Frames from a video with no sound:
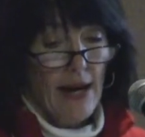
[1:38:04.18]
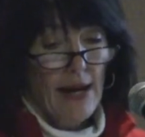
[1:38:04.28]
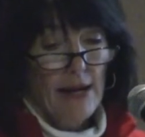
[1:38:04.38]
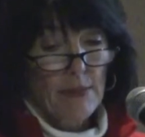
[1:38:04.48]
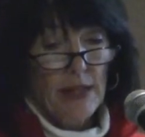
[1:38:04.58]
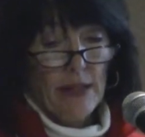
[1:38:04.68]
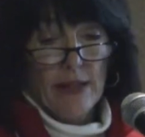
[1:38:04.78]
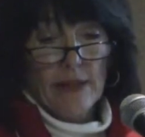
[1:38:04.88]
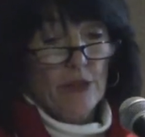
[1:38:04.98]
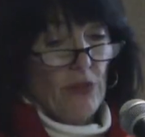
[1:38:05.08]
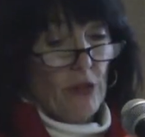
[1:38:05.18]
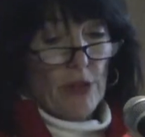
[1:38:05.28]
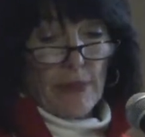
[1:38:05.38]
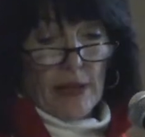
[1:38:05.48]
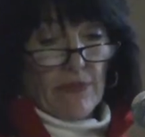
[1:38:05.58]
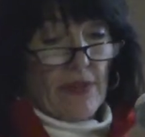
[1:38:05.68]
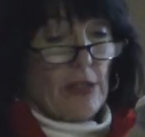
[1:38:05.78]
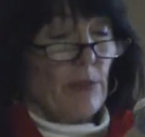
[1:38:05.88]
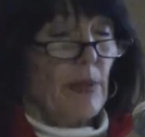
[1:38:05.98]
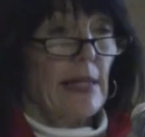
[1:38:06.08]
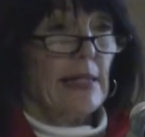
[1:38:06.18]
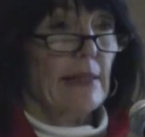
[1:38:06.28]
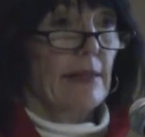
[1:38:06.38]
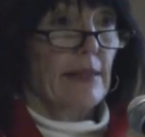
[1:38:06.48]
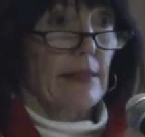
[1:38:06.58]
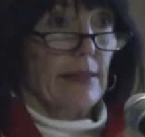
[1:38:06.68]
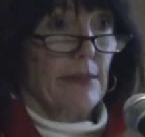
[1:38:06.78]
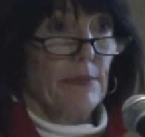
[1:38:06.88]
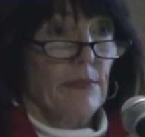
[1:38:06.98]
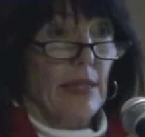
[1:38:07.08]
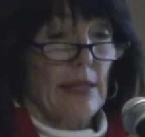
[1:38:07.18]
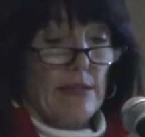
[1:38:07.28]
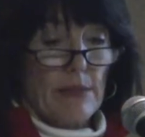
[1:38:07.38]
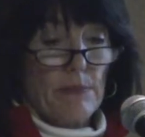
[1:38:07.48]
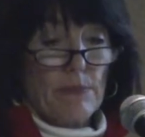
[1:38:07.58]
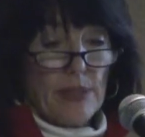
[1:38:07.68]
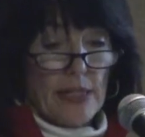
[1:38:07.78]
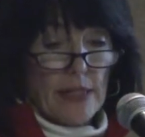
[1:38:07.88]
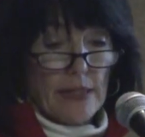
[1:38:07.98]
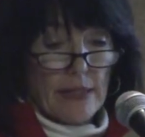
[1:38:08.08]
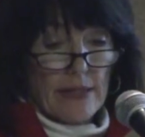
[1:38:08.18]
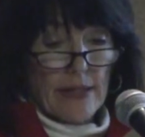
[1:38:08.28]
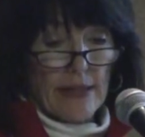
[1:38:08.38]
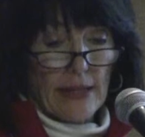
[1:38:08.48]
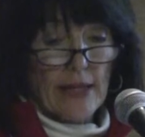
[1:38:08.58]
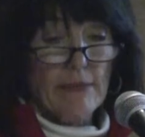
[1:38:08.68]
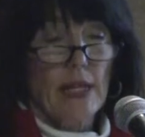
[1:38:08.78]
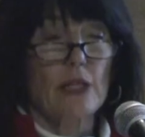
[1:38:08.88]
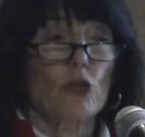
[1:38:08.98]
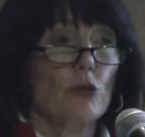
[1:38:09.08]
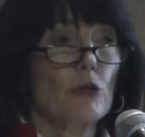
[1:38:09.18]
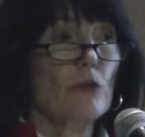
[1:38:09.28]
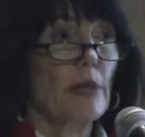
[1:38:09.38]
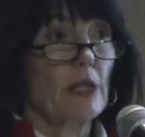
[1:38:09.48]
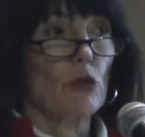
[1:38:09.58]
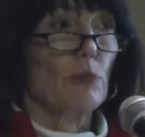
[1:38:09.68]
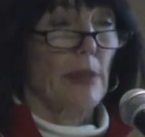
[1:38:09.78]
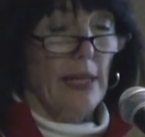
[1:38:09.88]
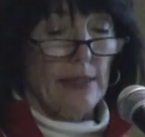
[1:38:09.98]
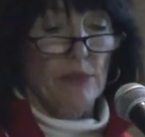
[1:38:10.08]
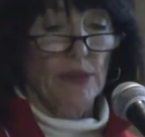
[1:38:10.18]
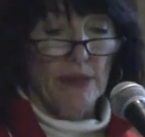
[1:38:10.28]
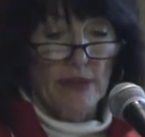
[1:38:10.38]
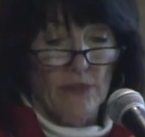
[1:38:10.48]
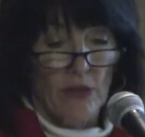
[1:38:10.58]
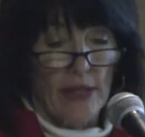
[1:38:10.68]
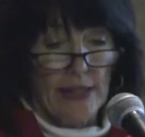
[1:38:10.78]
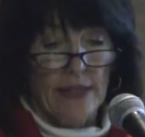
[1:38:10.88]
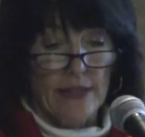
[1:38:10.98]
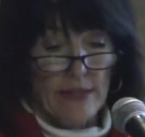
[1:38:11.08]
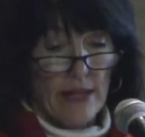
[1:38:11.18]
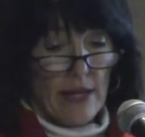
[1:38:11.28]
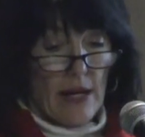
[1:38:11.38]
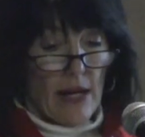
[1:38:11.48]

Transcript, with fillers: Um, uh, you've heard about fire blight. Um, that's the biggest, kind of my two major pests with these varieties